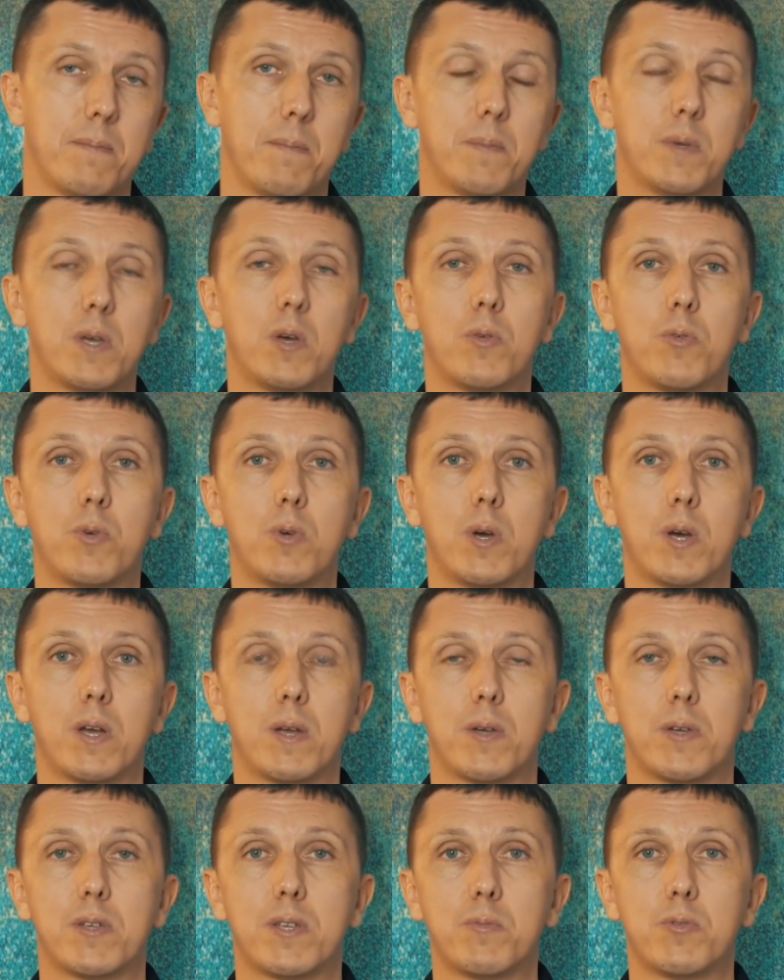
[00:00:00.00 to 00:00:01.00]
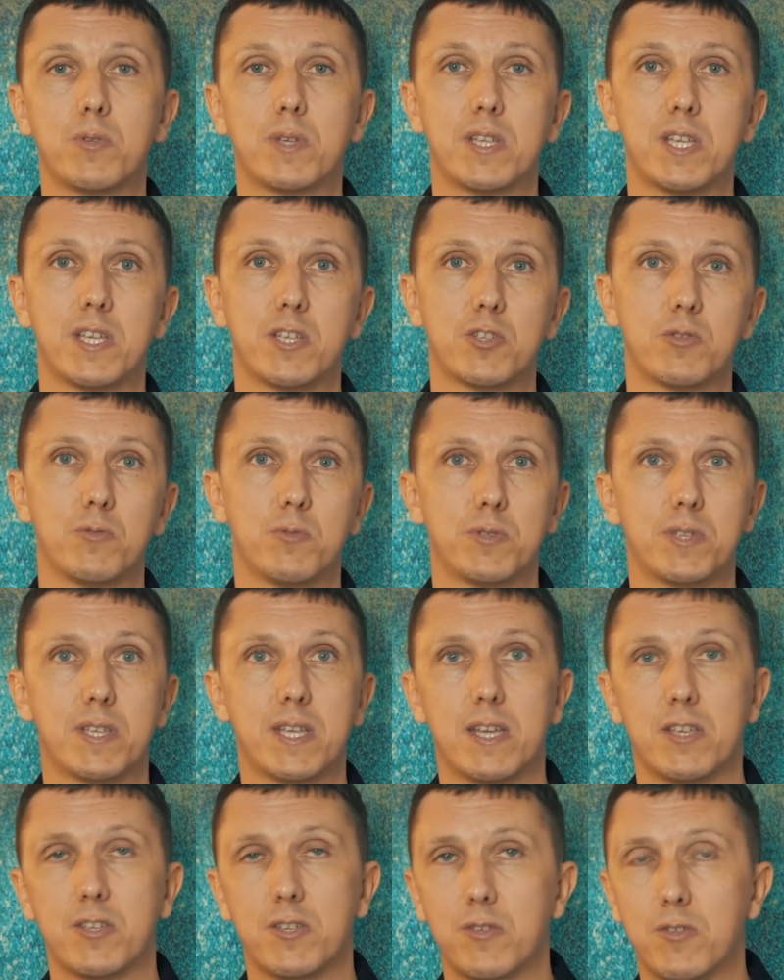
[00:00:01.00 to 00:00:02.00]
Overall, communication with the
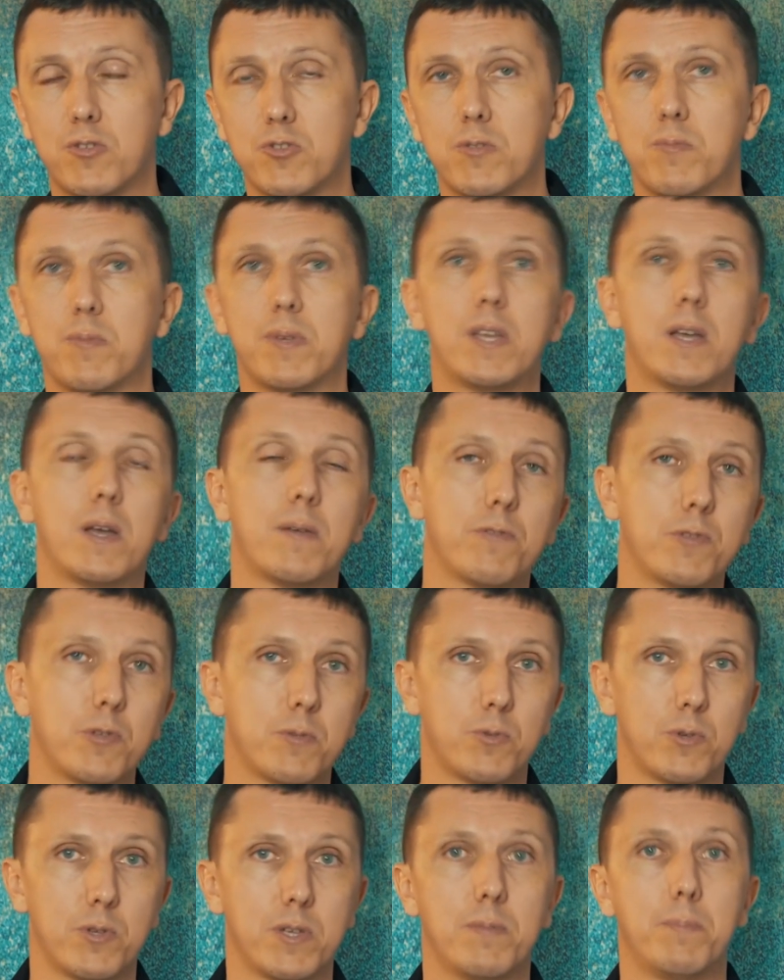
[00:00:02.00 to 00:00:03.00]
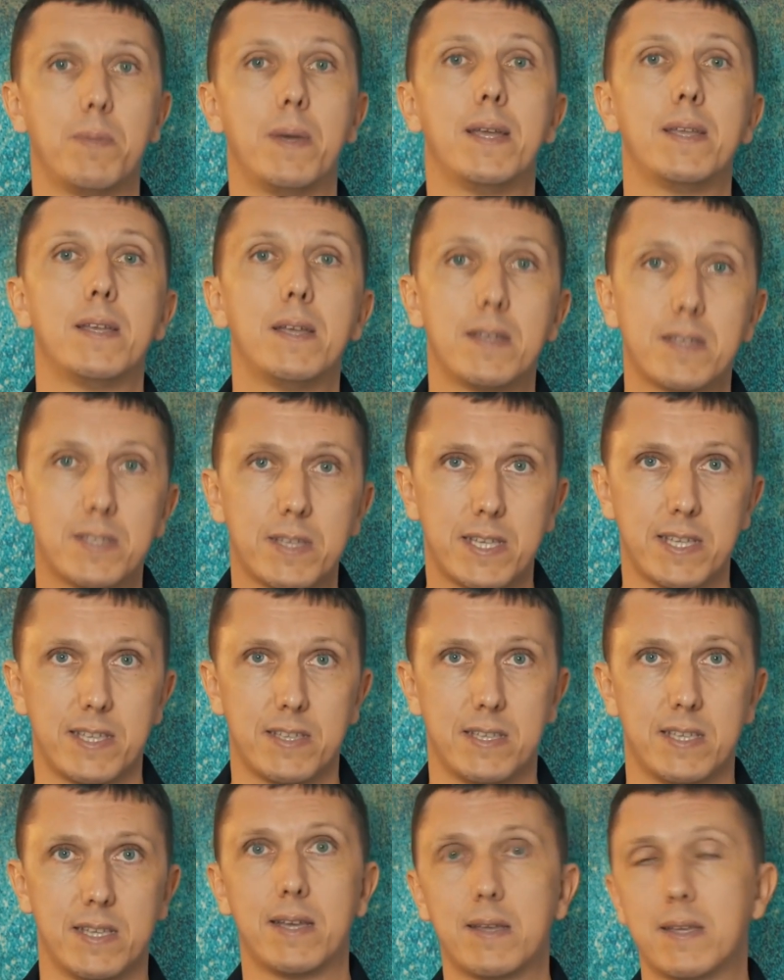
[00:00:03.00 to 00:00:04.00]
agent should be comfortable and pleasant,
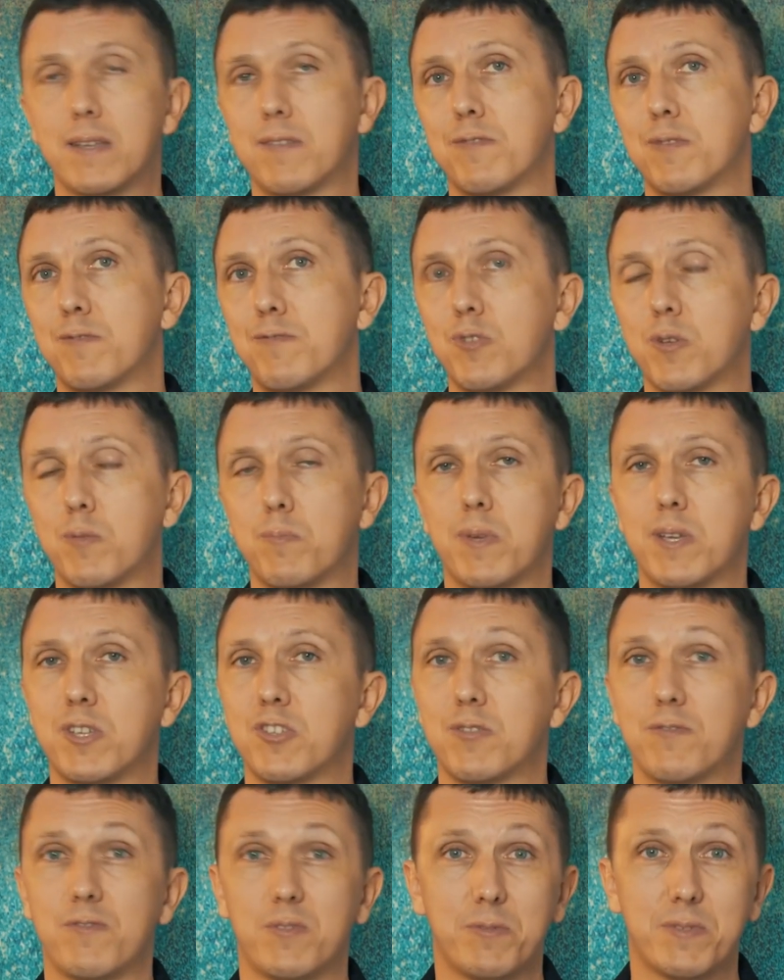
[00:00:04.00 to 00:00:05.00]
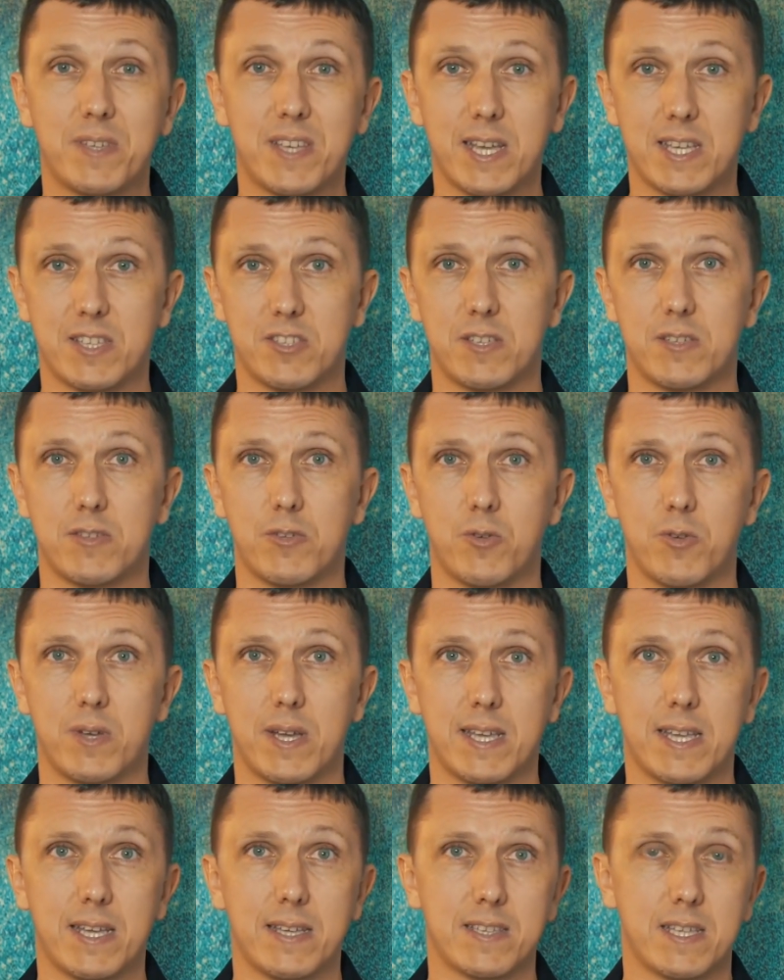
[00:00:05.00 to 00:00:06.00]
easy. If you feel pressure from the agent or
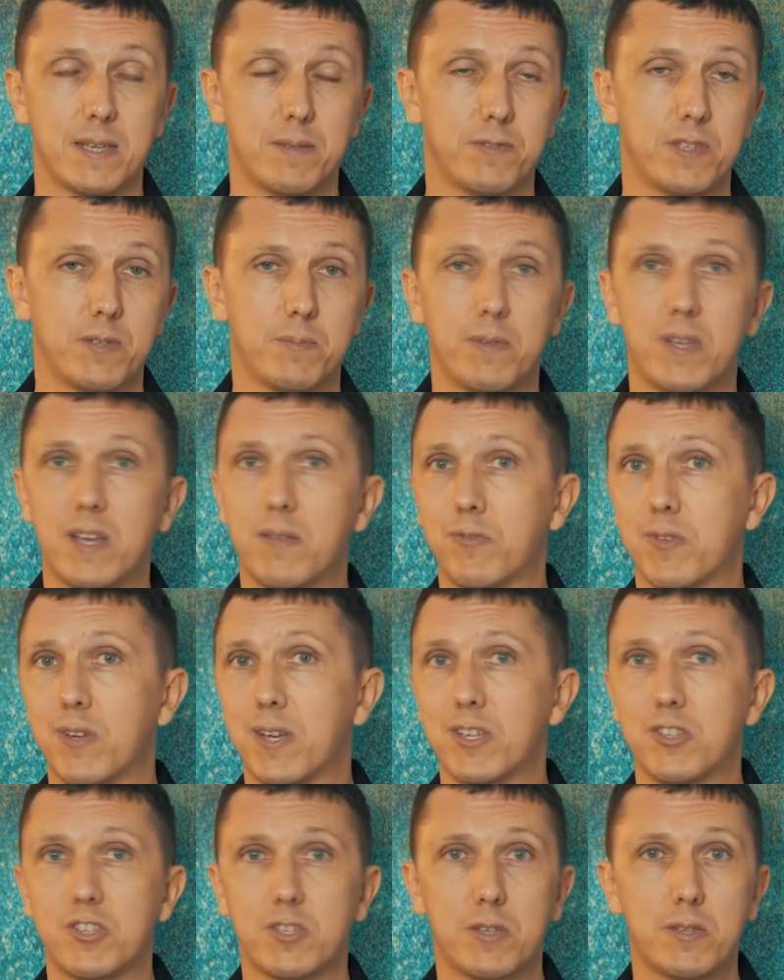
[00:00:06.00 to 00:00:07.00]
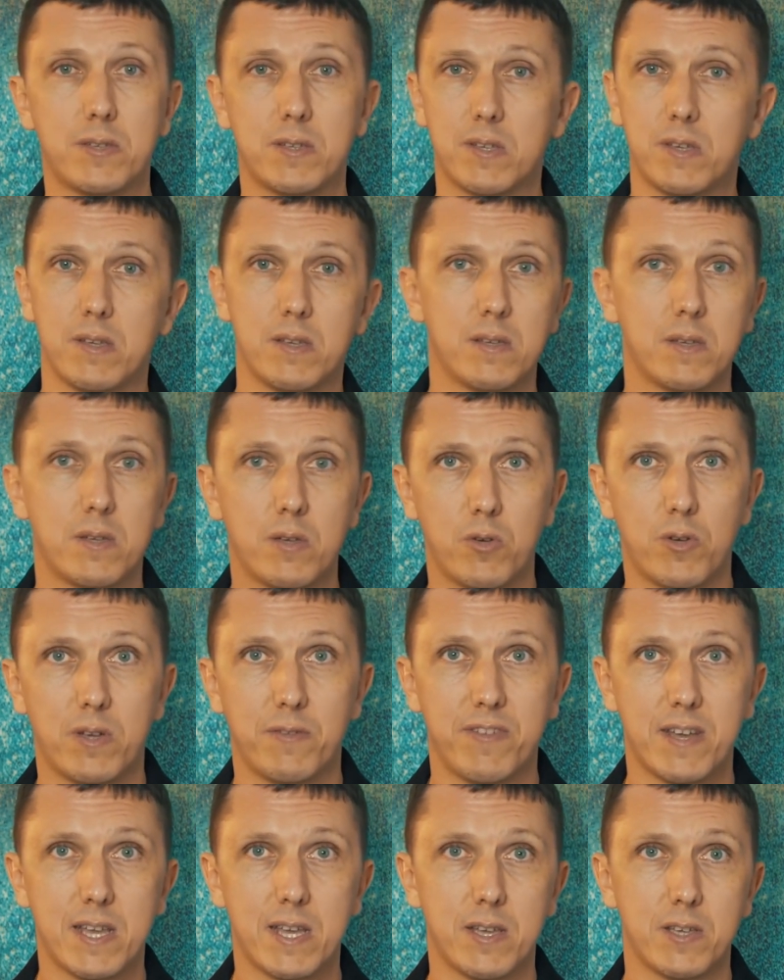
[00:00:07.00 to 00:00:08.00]
any attempts at manipulation, or
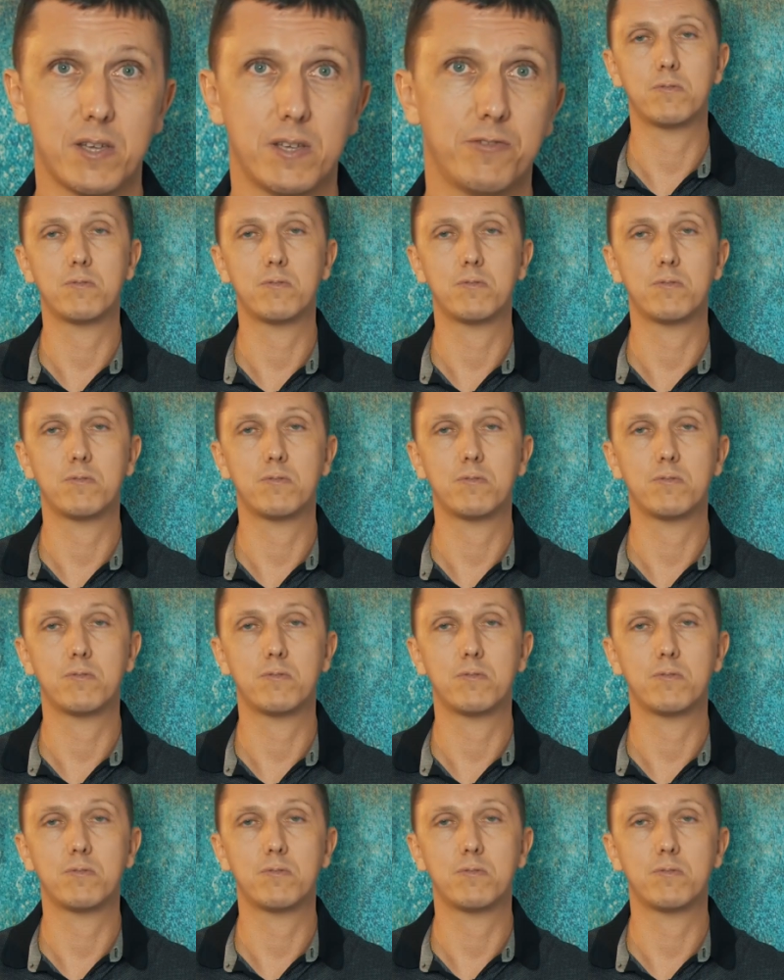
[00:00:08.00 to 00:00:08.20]
if they are not